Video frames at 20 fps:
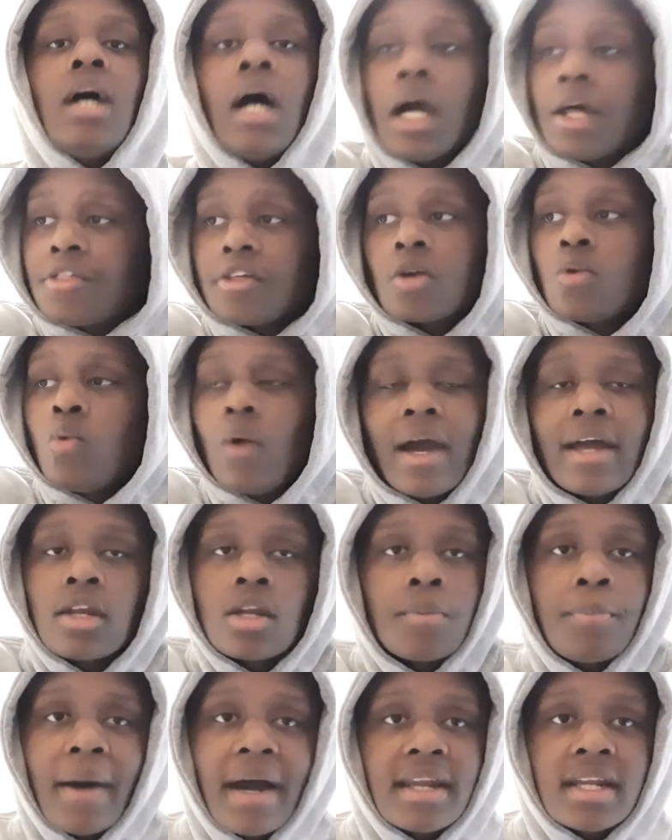I think we'll end
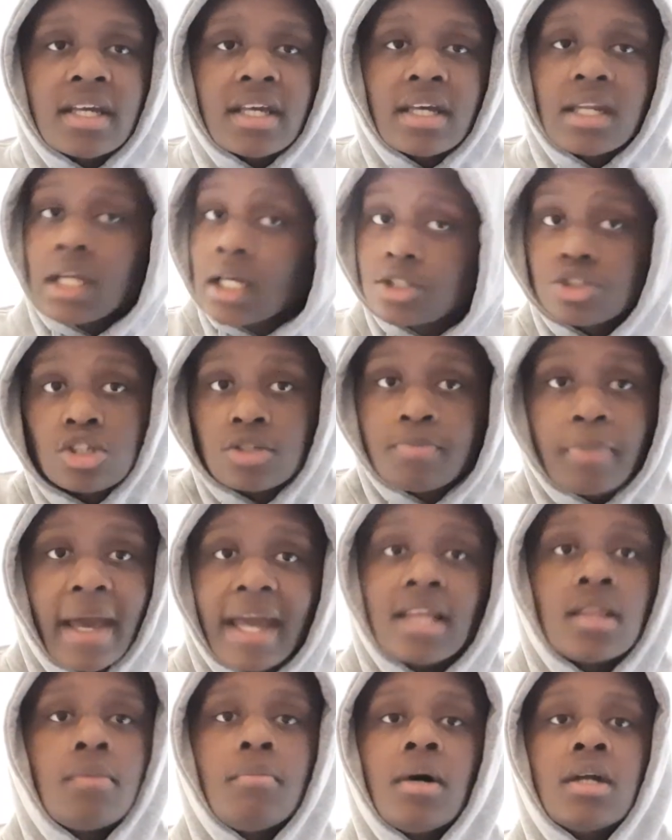up panicking and just
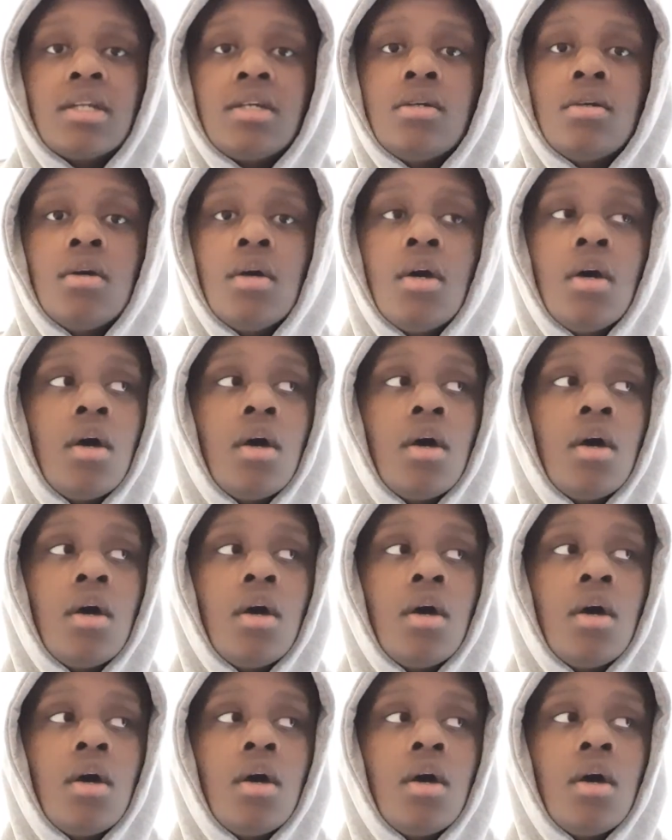pay the money.